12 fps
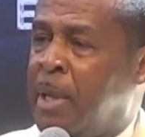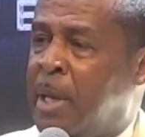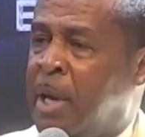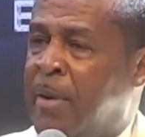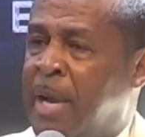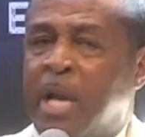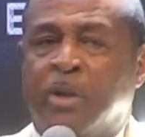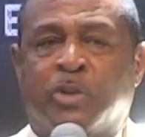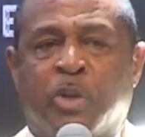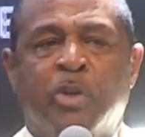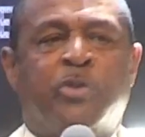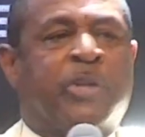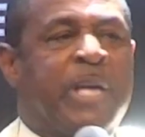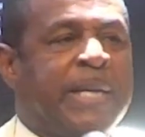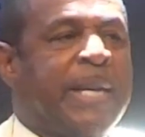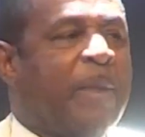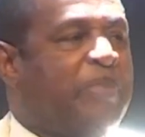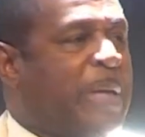All right? Church
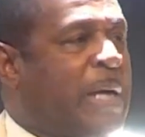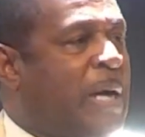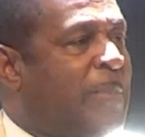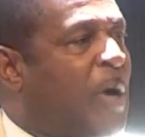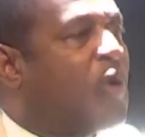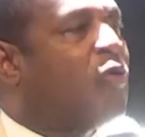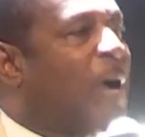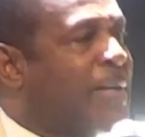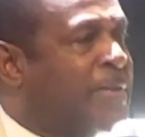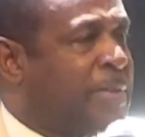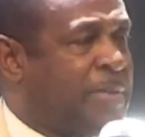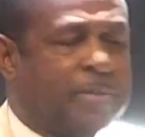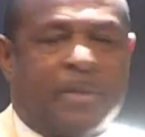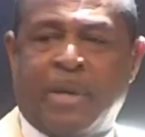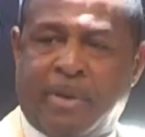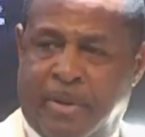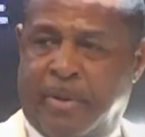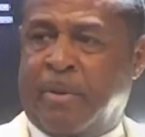cannot become a crisis
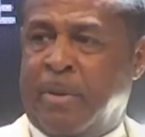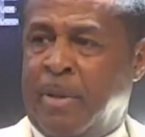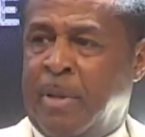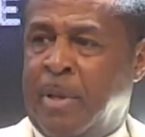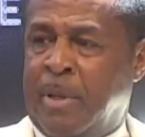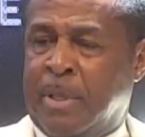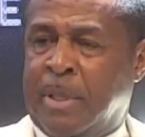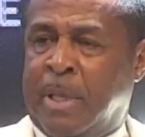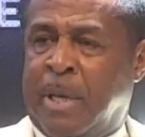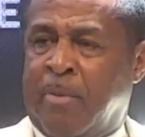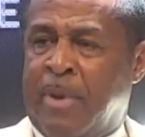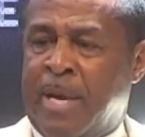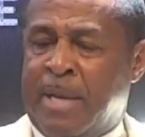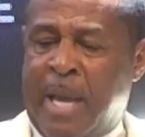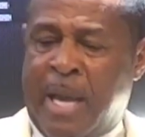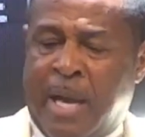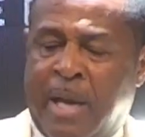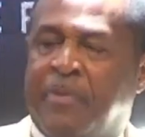center. All right?
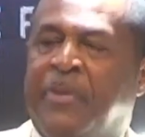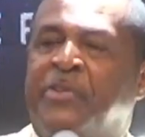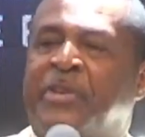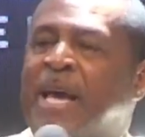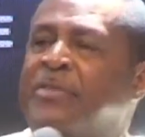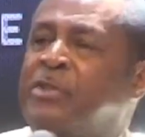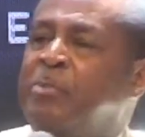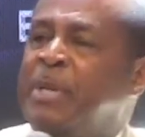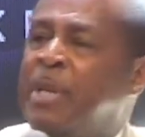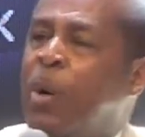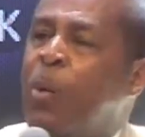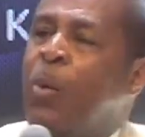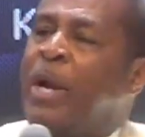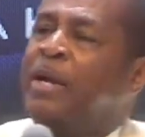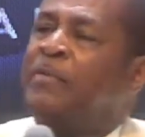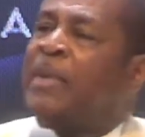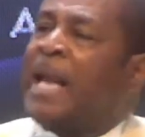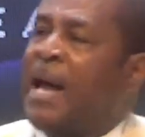Uh, this has to be a way
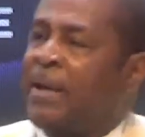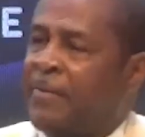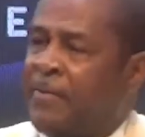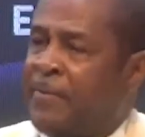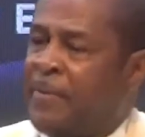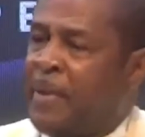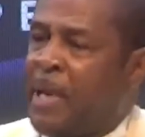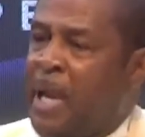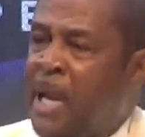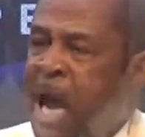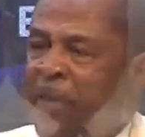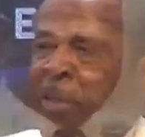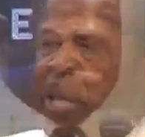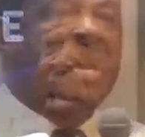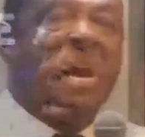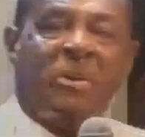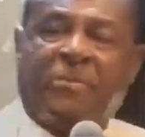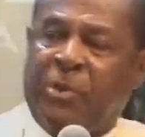of life. I thank
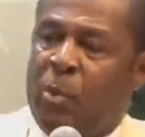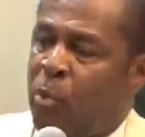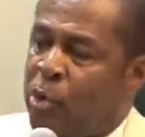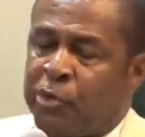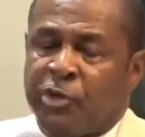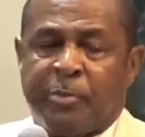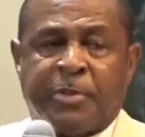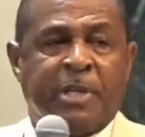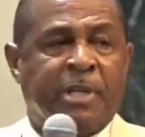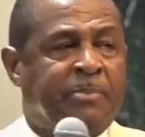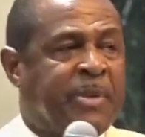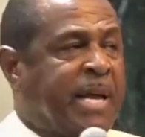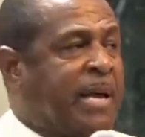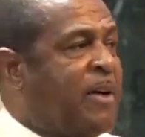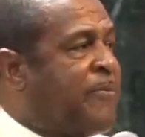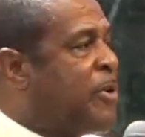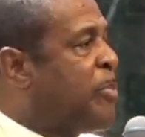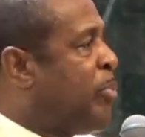God for the worship team. Thank
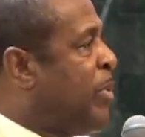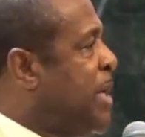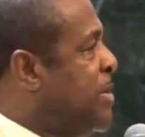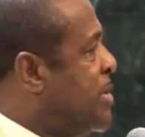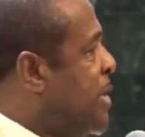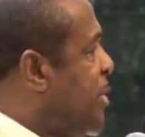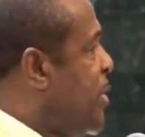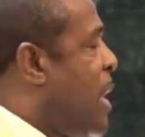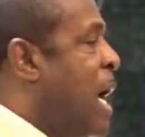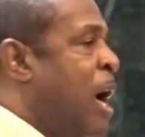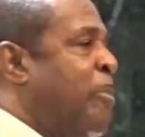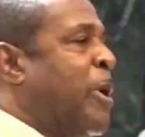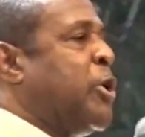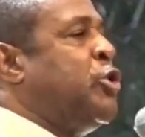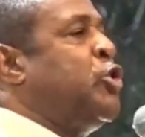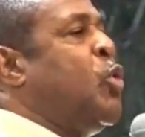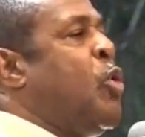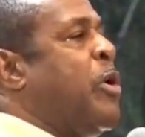God for the praise leader. But
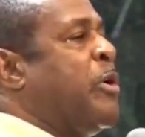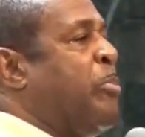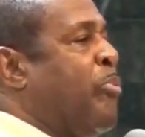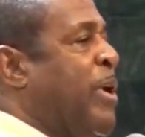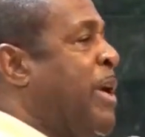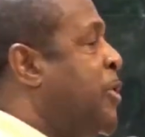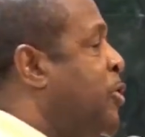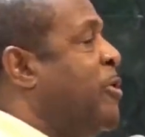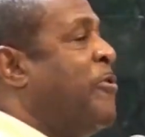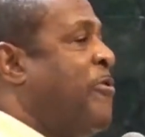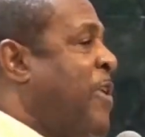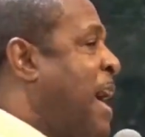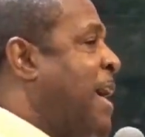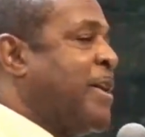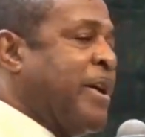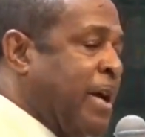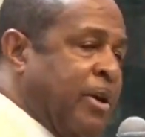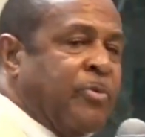you ought to bring your
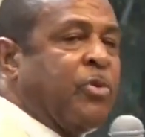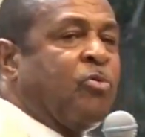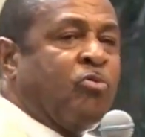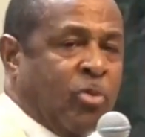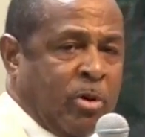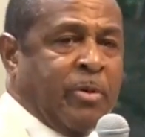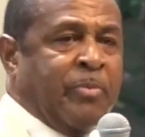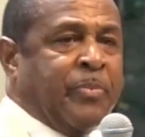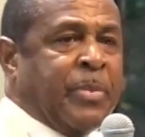fire in the room.